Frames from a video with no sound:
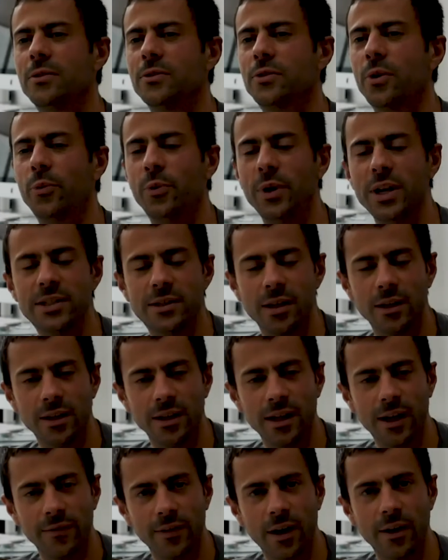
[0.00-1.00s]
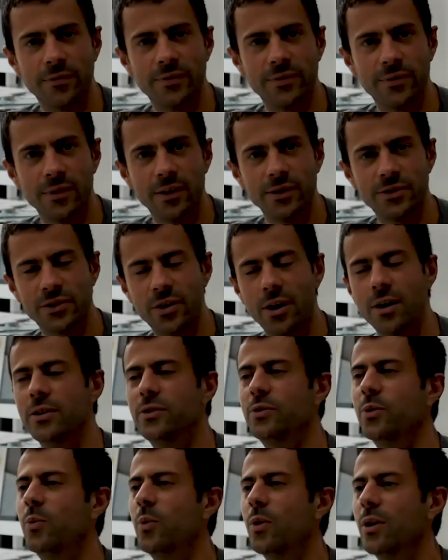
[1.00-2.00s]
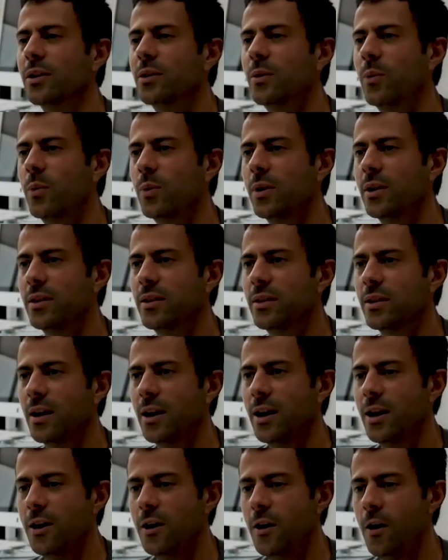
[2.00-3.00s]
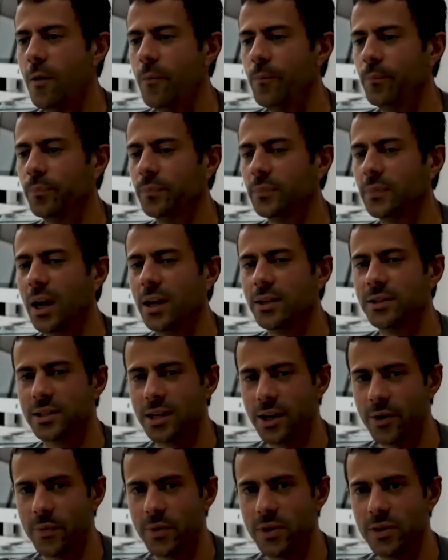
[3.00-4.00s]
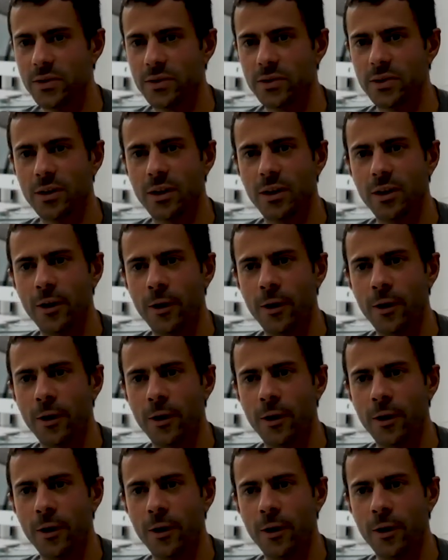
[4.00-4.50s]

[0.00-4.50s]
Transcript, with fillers: so recently I've, I've, started to work with um, a series